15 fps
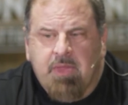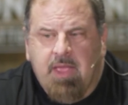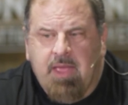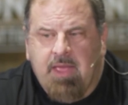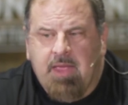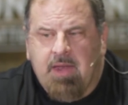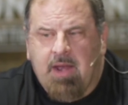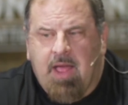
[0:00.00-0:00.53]

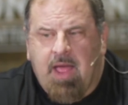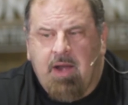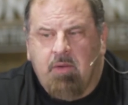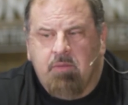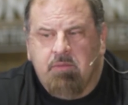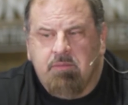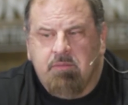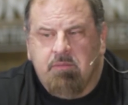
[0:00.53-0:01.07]
And I
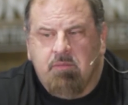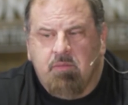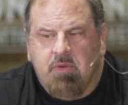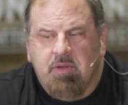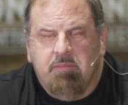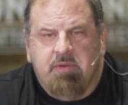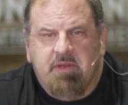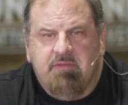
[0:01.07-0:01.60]
don't
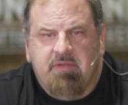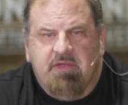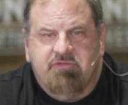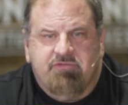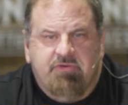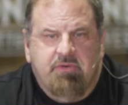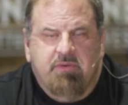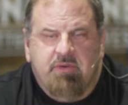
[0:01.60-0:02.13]
really believe that's
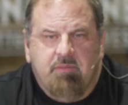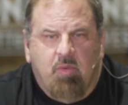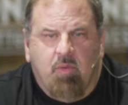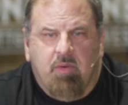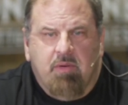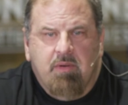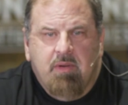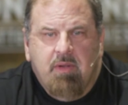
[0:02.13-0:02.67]
true
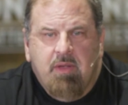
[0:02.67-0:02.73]
anymore.